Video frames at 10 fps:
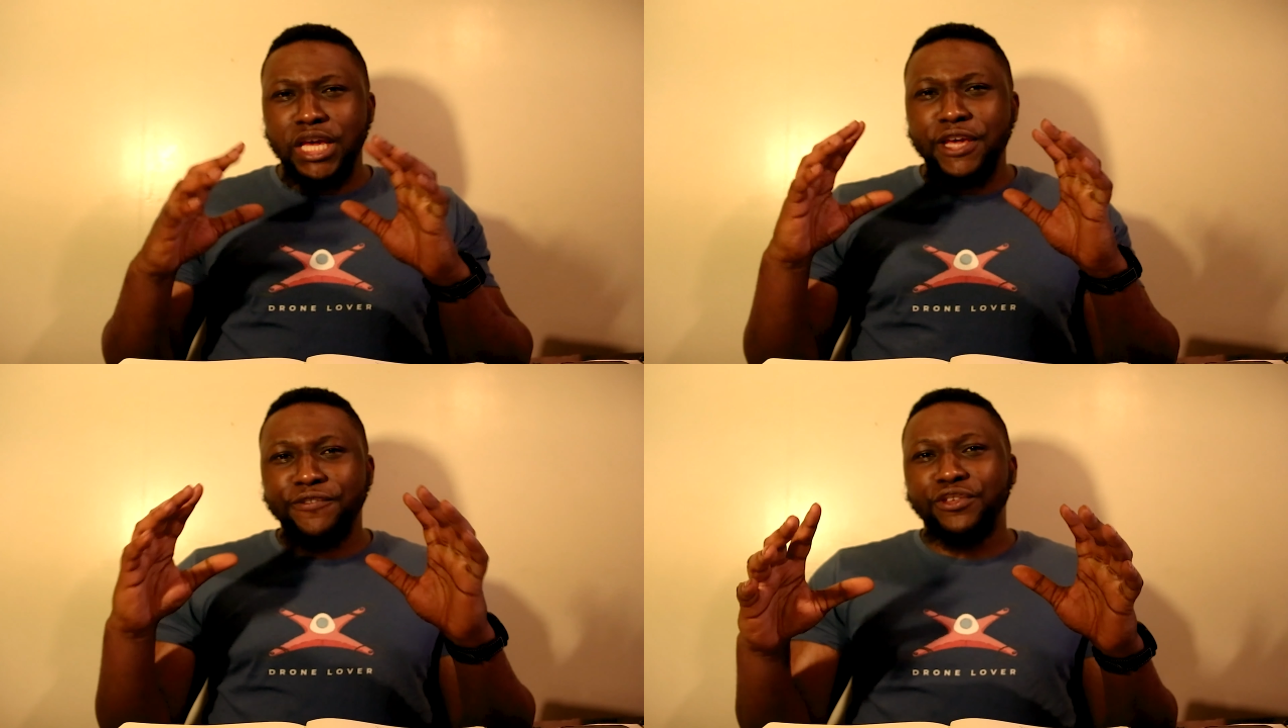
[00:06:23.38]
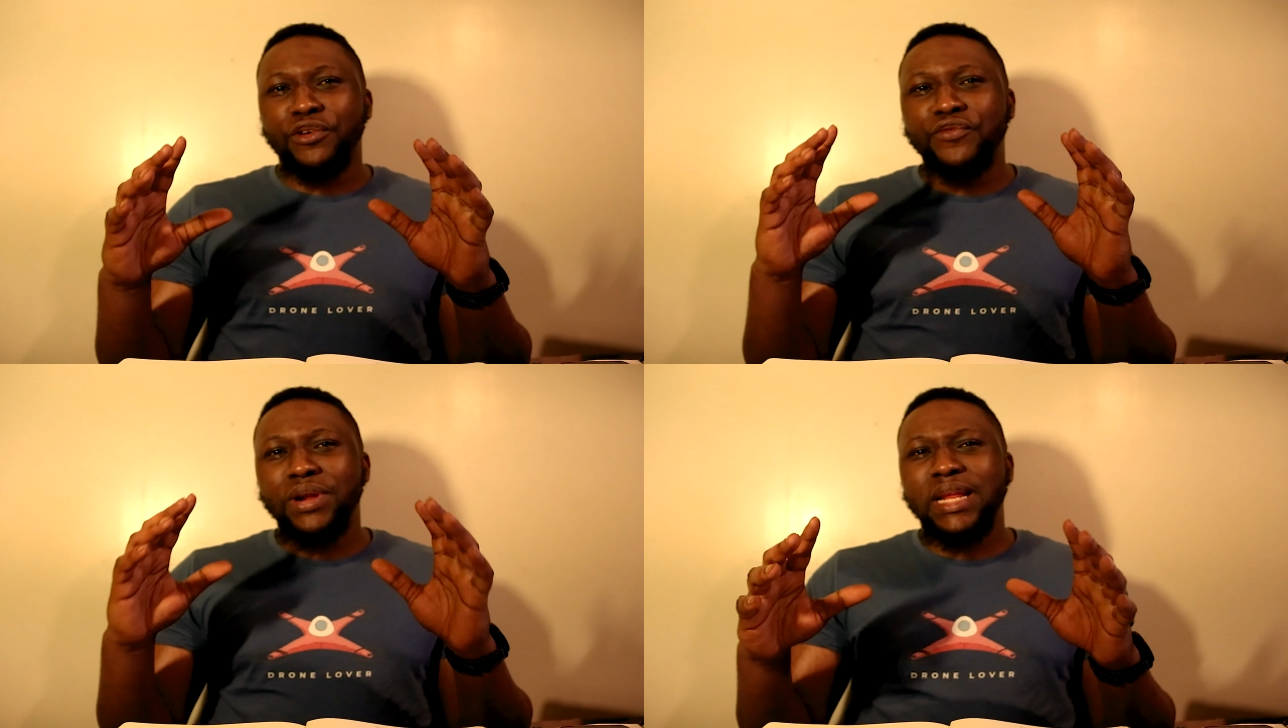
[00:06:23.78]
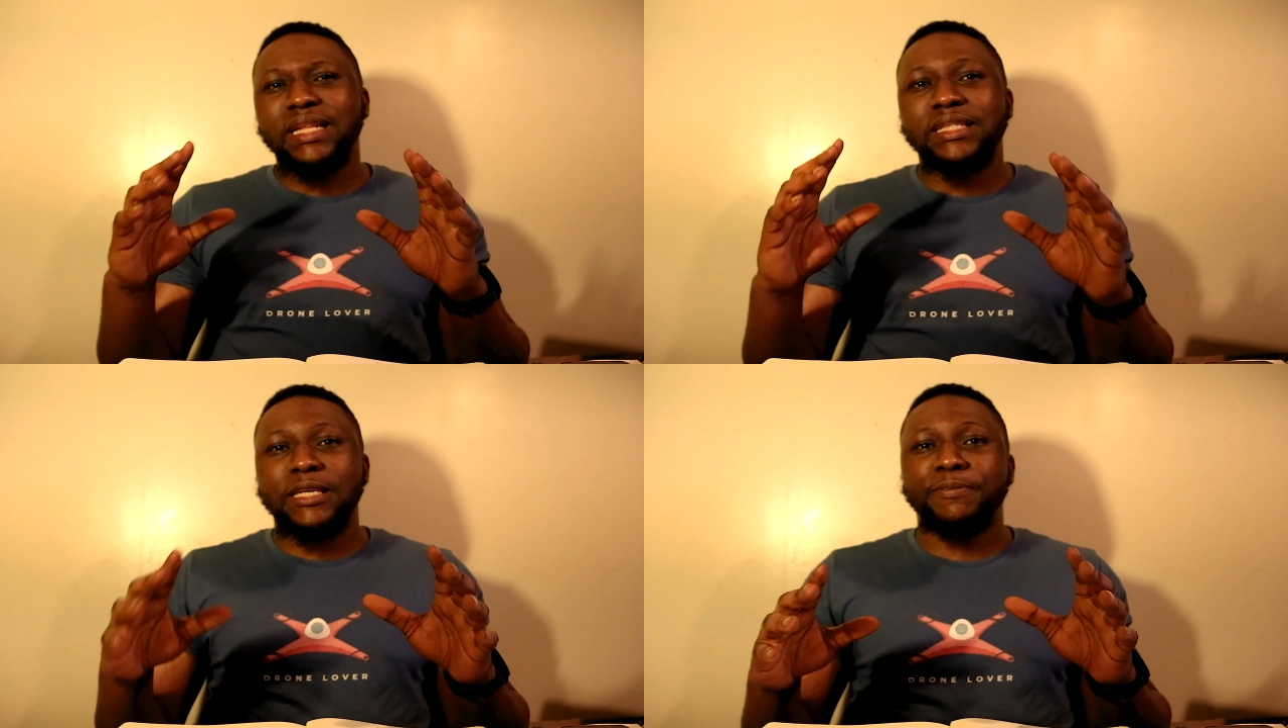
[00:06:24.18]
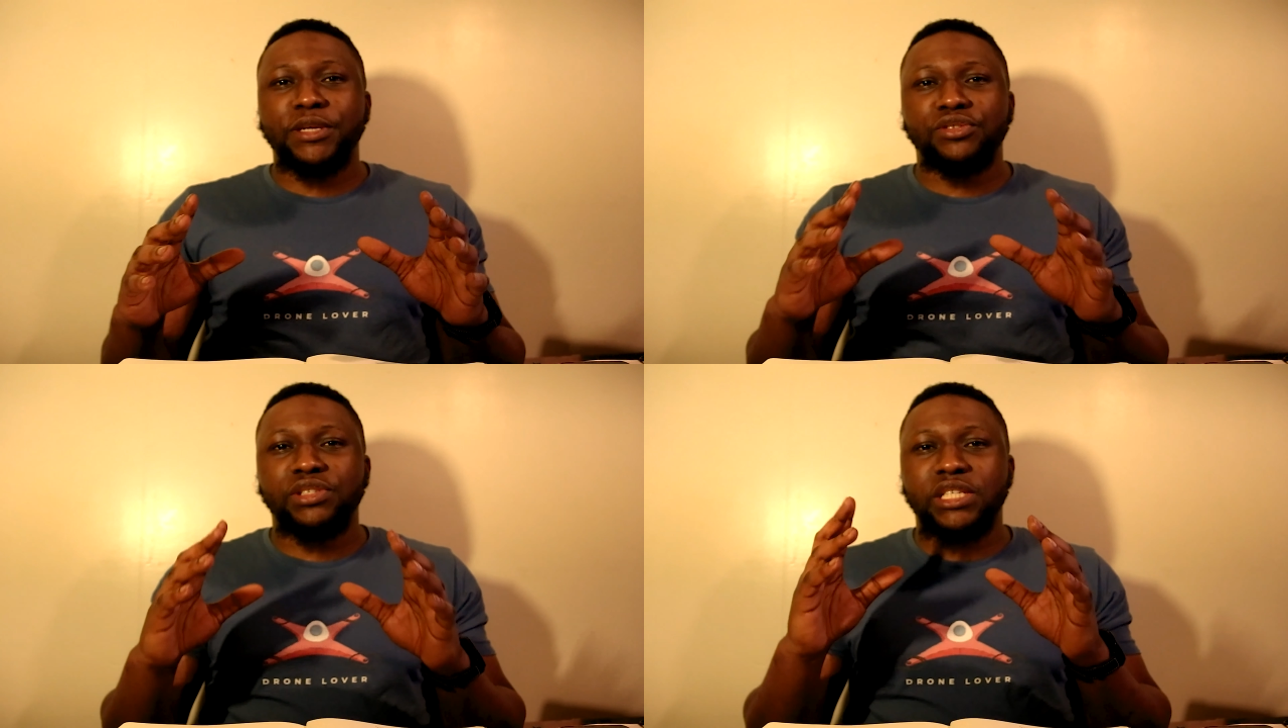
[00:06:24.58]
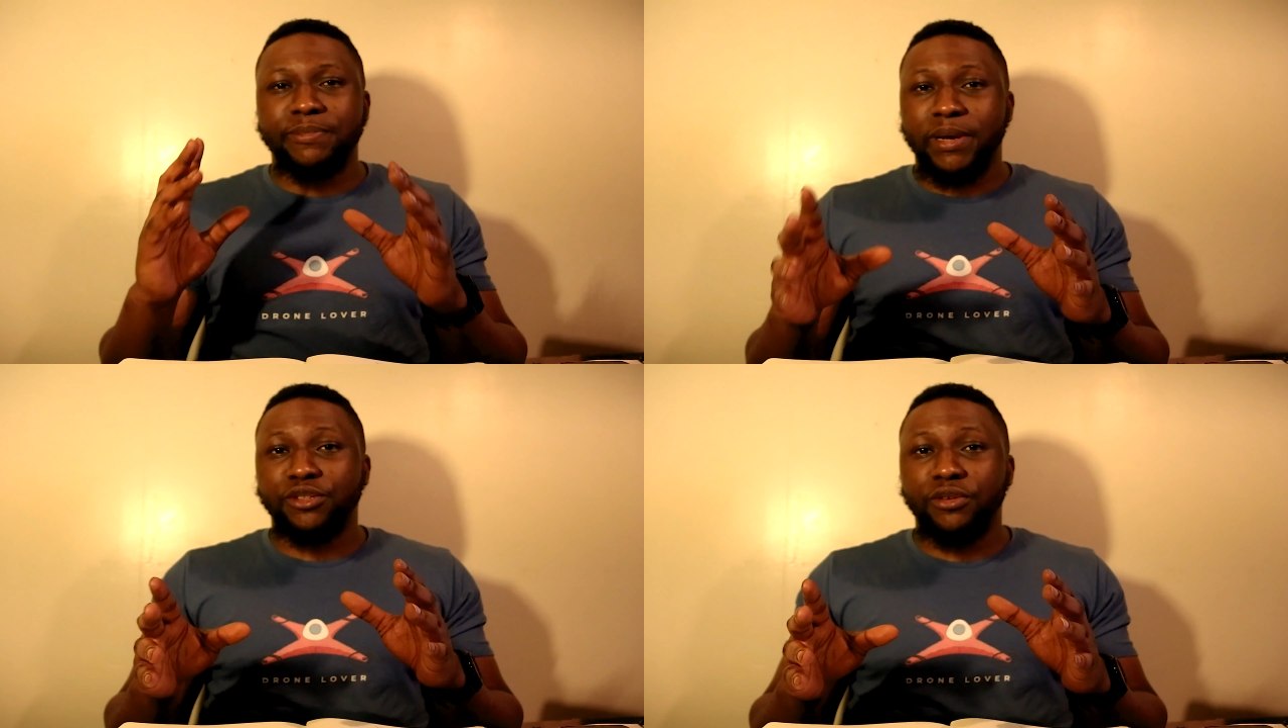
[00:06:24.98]
If you're really deep into
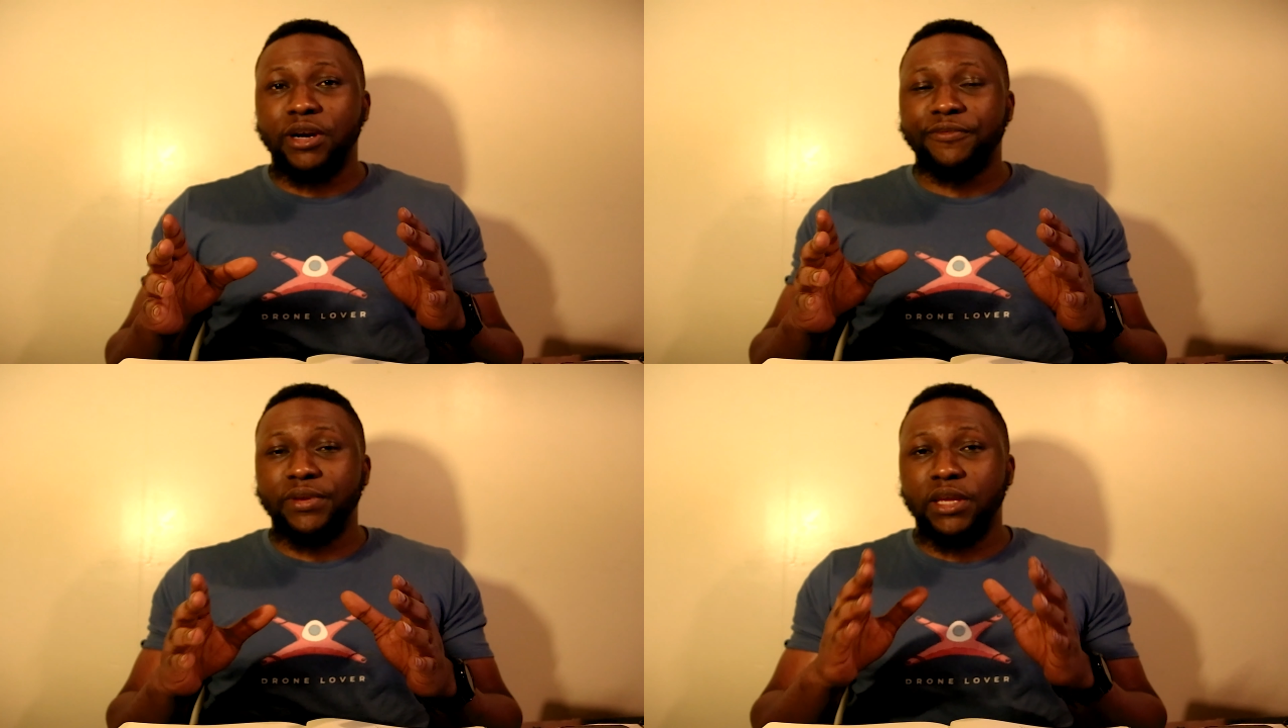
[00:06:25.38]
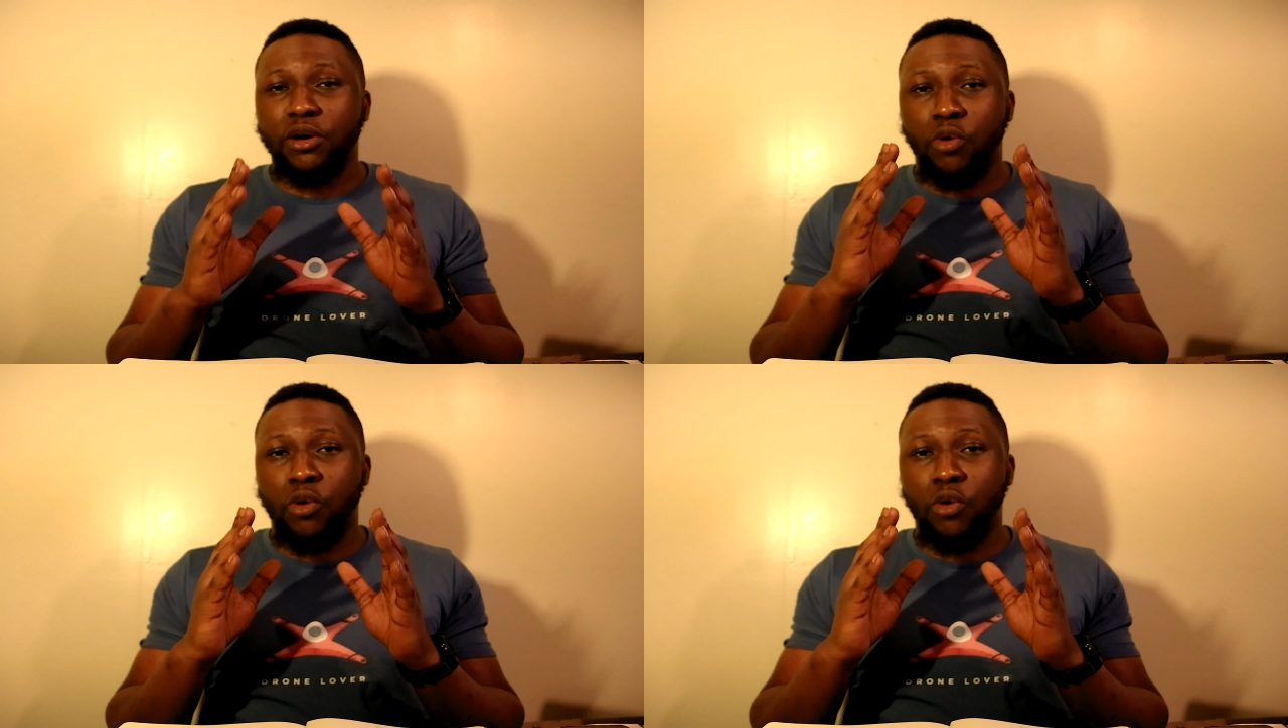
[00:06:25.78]
cinematography,